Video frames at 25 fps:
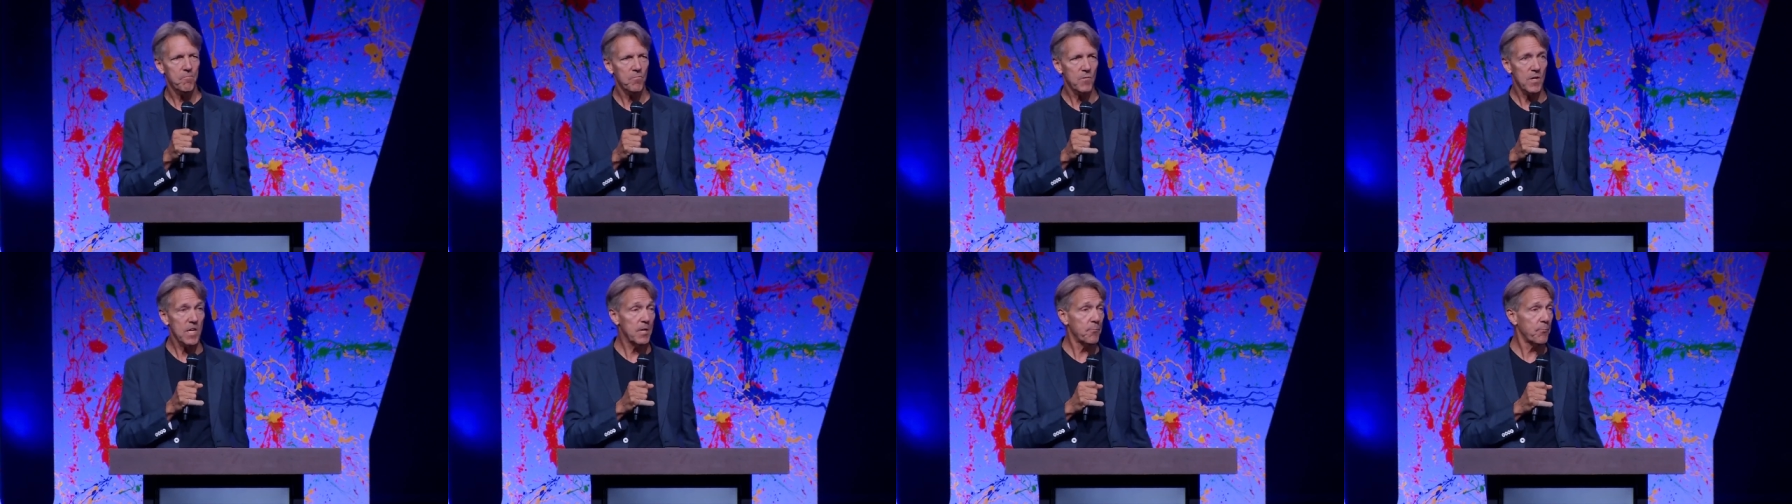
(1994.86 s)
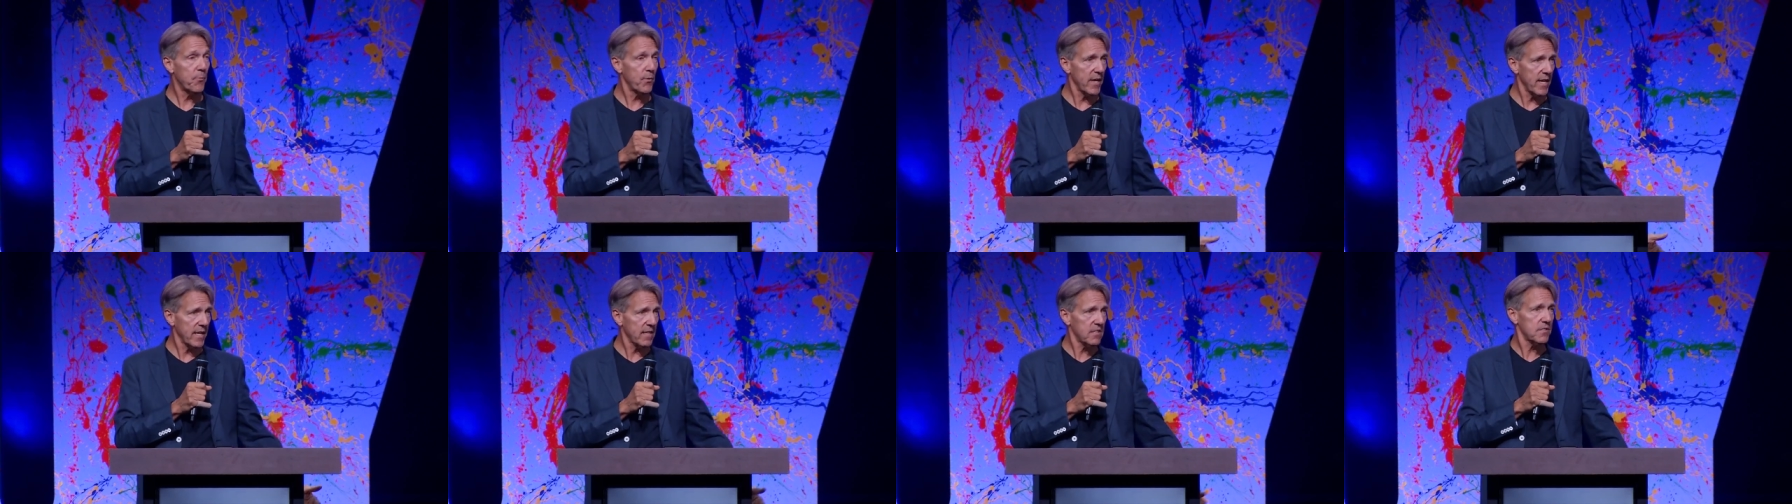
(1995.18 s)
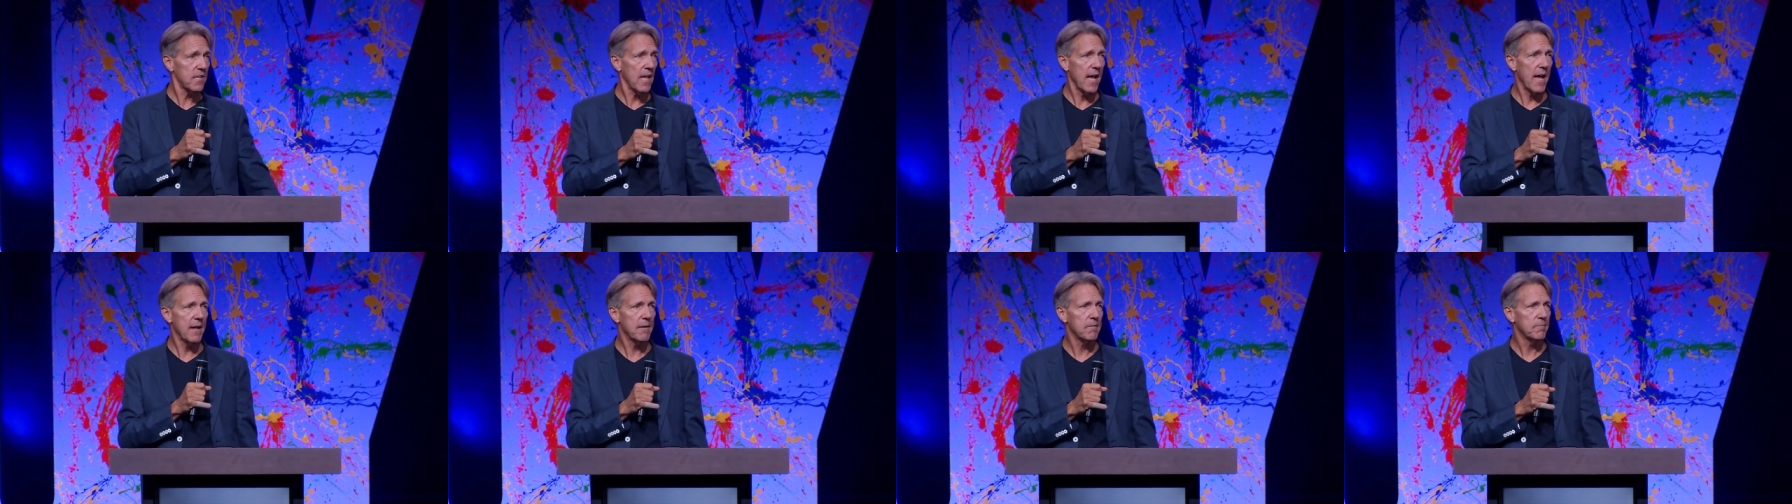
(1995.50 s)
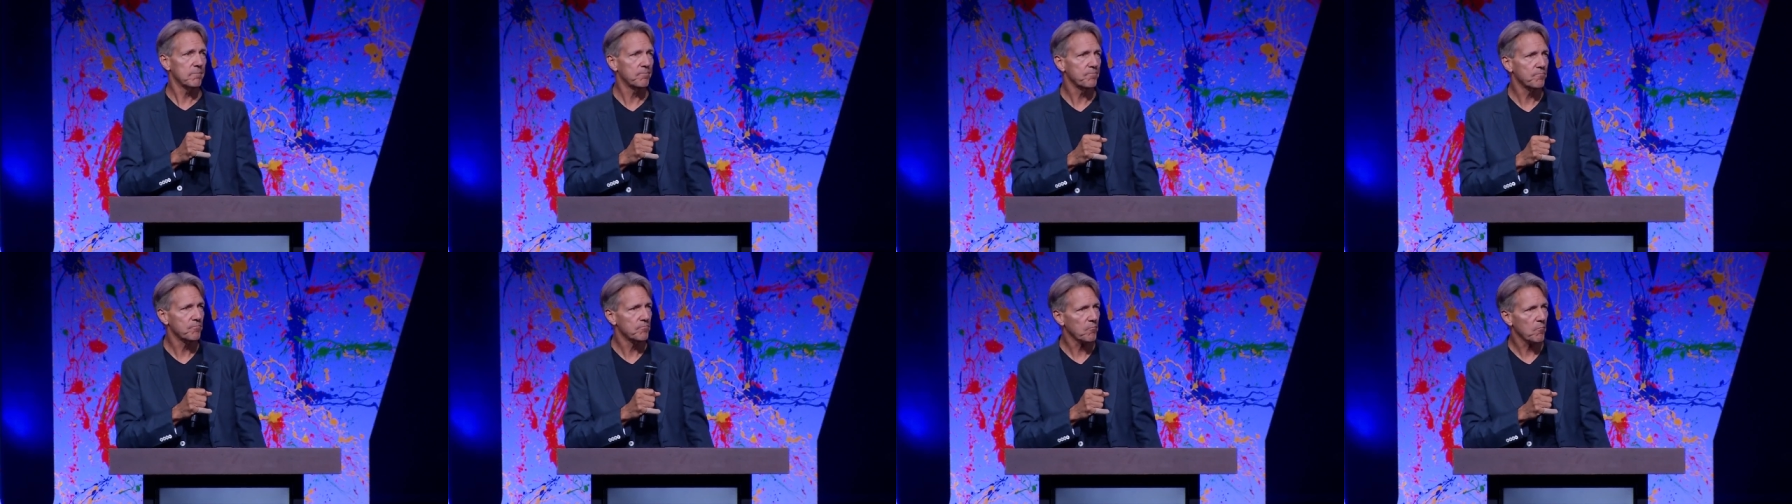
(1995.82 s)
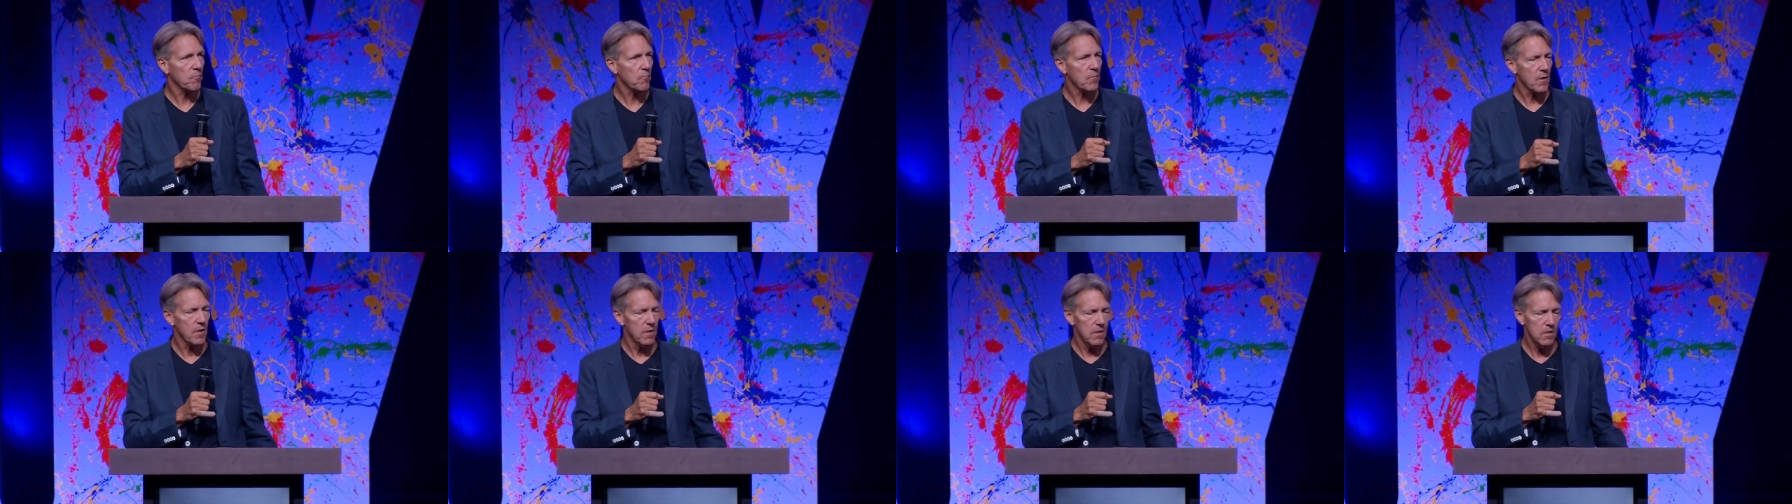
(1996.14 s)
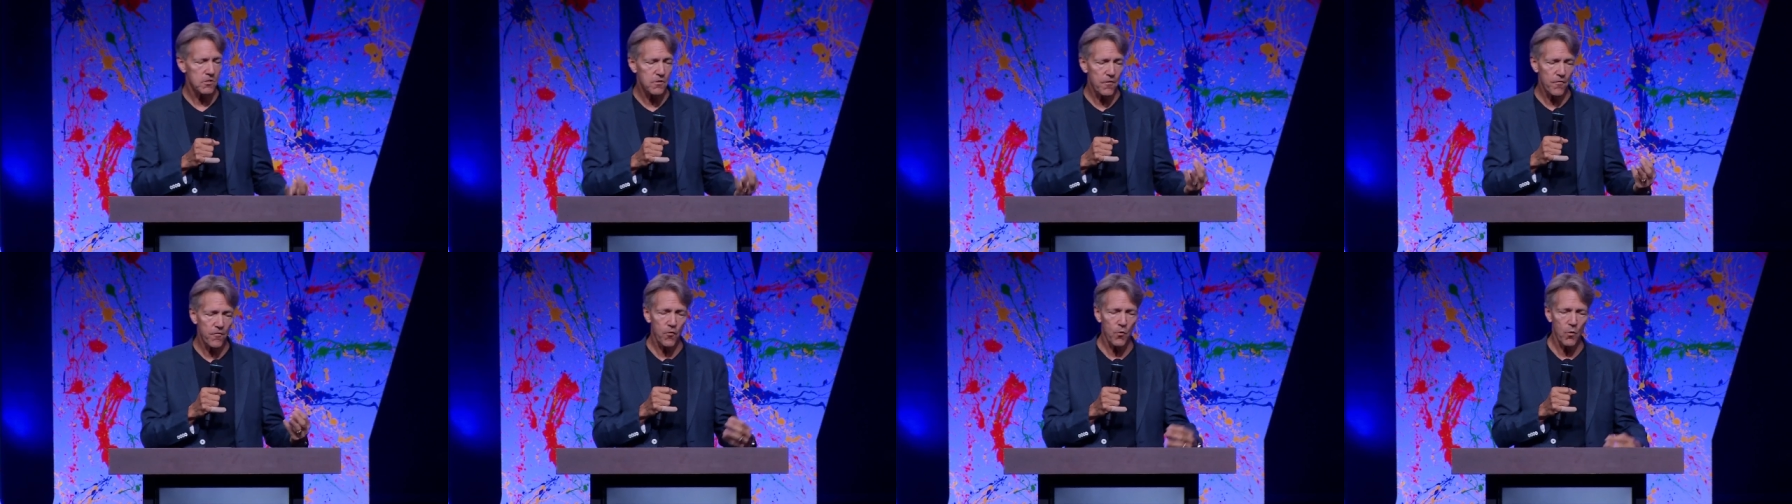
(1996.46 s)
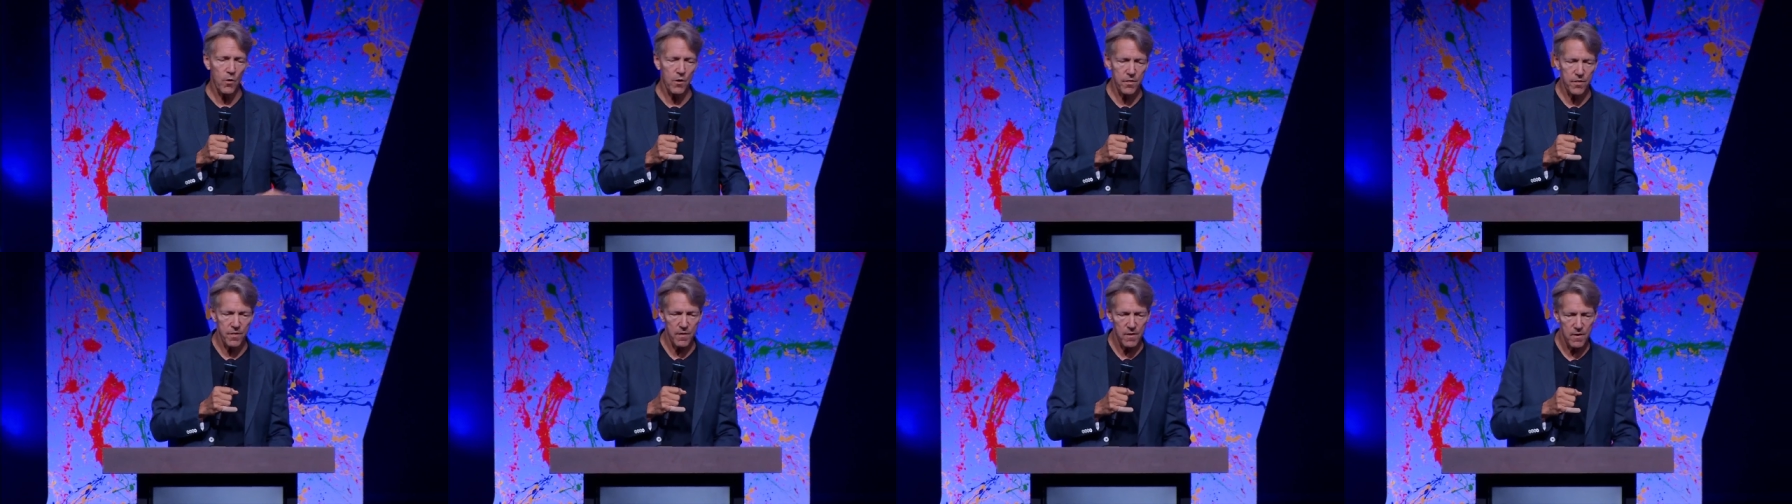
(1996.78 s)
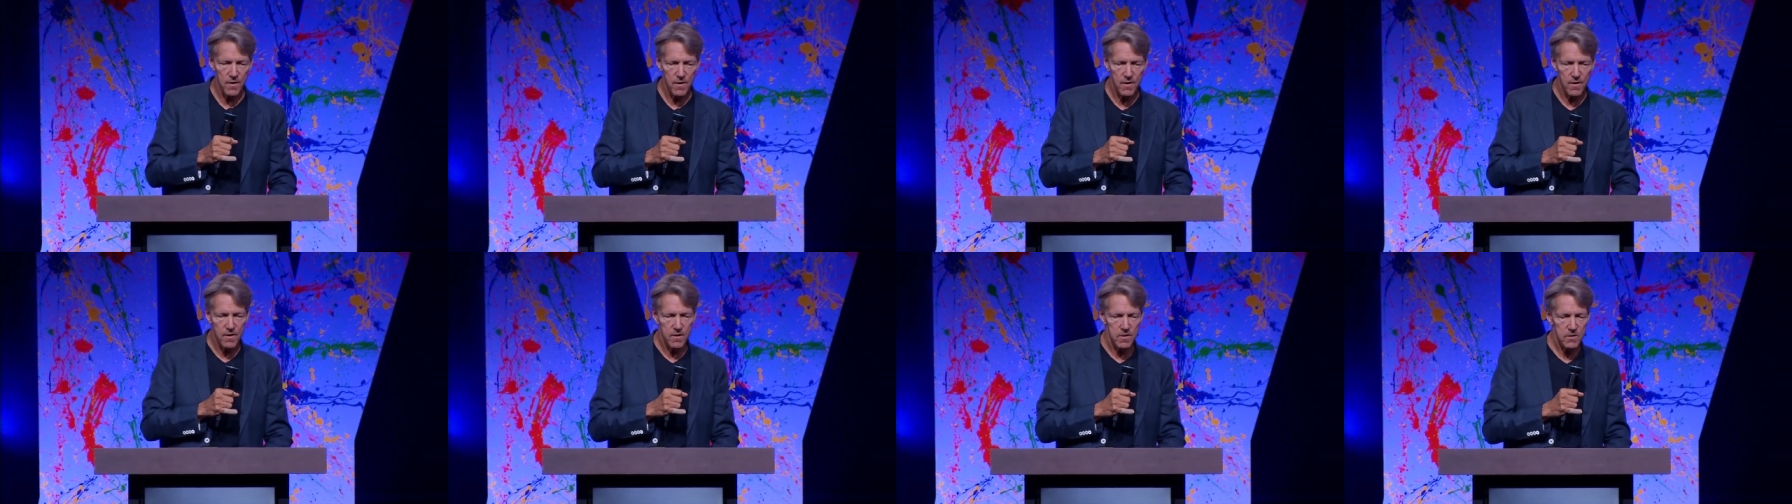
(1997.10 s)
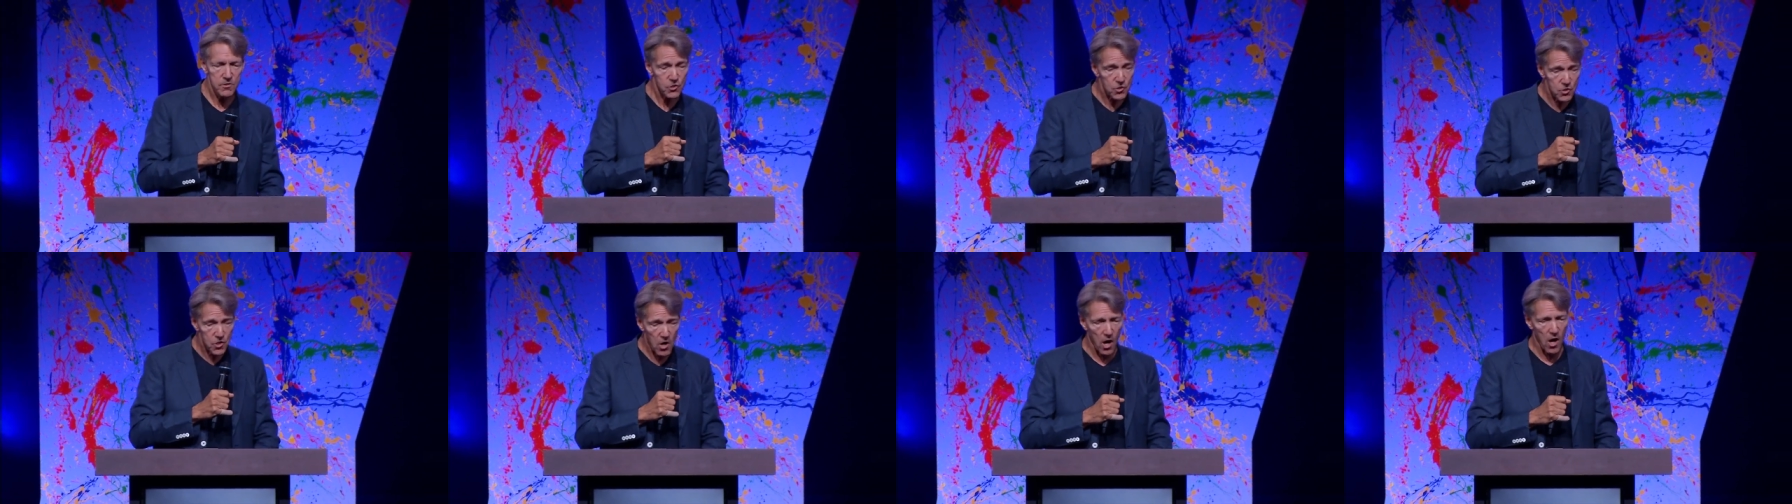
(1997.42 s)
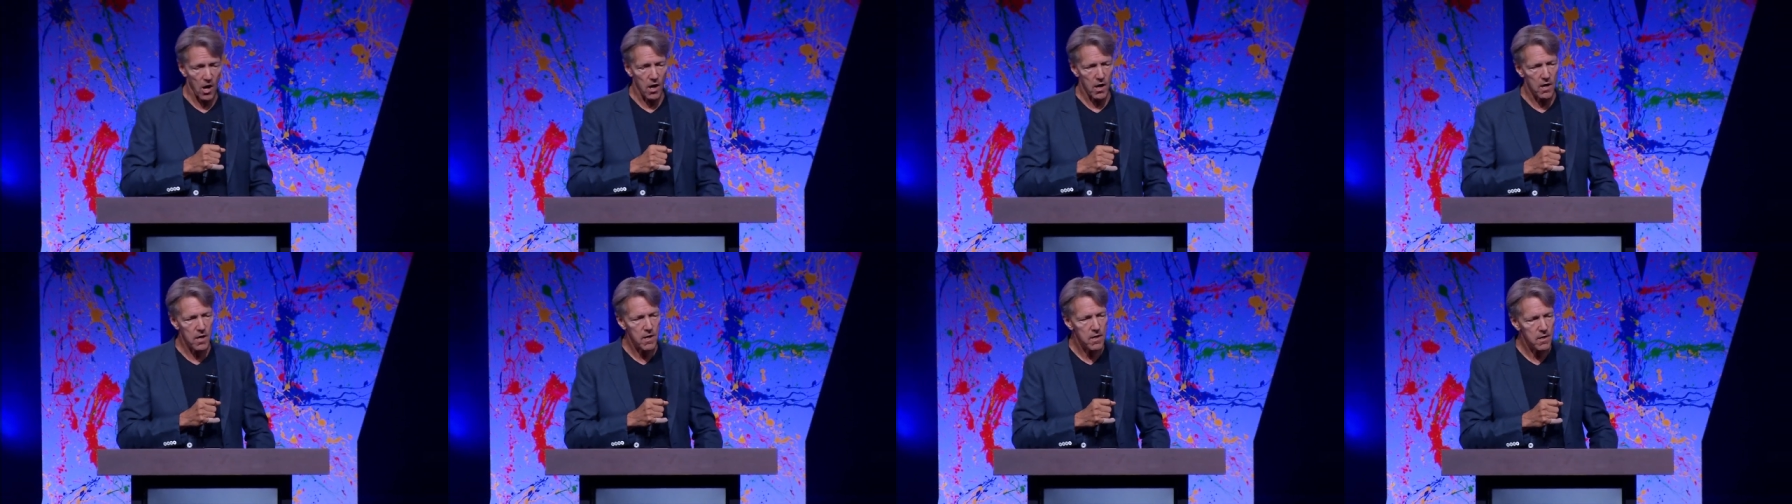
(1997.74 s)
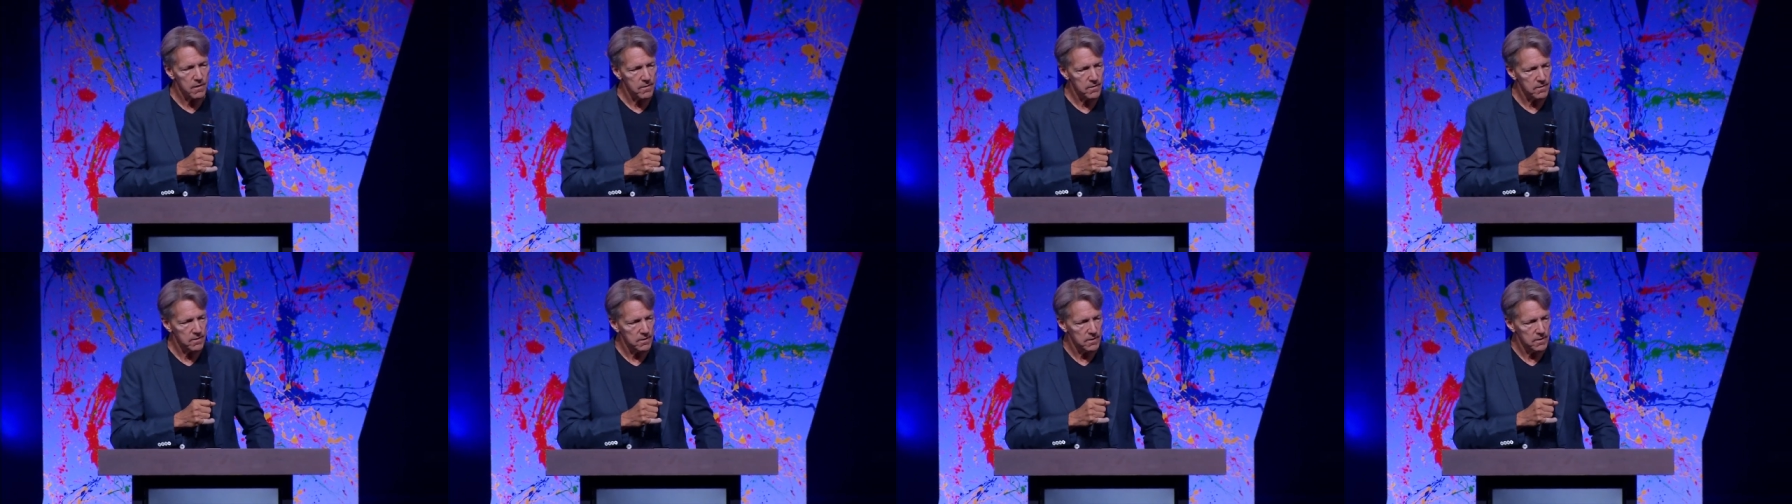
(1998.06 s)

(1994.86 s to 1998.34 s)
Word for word: He predicts that. There's a fourth star,